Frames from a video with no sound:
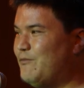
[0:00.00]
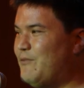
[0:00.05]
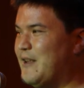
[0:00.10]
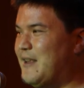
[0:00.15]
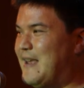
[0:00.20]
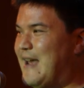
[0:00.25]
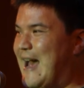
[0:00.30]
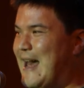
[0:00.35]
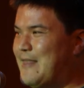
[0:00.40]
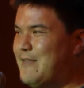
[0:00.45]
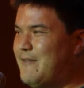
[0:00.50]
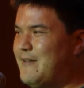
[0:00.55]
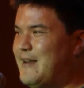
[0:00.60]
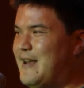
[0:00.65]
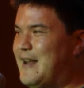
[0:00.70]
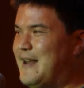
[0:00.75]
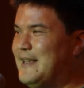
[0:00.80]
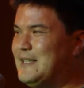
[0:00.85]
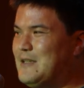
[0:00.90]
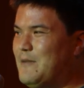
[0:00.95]
what Katharine
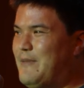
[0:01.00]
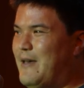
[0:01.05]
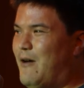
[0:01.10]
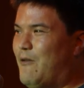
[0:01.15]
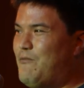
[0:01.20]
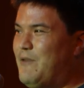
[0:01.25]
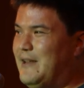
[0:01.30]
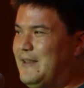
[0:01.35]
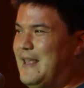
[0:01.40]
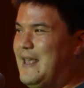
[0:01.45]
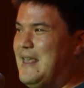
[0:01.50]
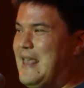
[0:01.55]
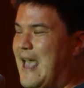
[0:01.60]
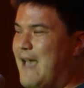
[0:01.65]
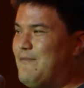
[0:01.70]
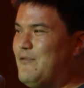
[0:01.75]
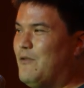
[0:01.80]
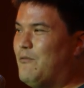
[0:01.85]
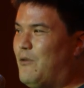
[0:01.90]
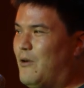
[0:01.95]
and Isabel really
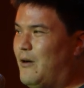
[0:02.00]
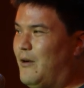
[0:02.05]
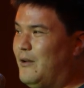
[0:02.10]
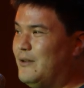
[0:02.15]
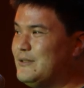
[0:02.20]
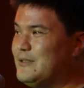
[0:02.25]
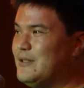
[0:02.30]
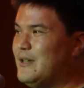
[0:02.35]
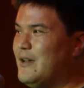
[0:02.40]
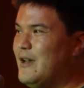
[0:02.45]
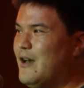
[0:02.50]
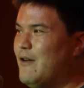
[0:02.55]
gave the world